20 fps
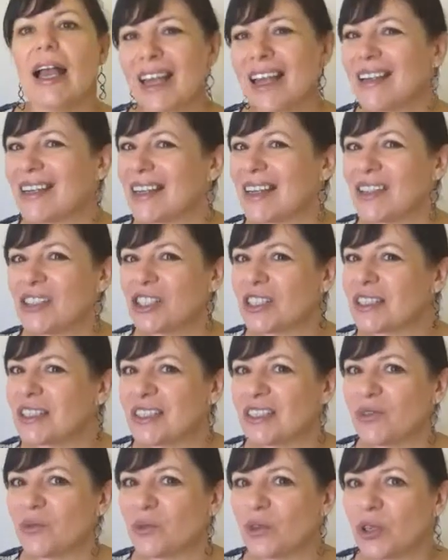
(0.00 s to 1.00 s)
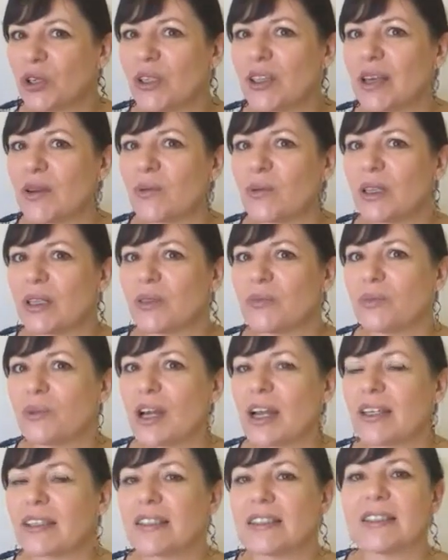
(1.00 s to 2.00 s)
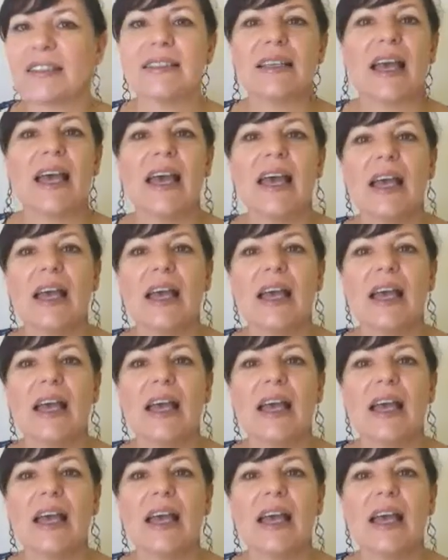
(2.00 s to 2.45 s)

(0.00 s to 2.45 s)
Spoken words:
And it actually didn't work that well in practice.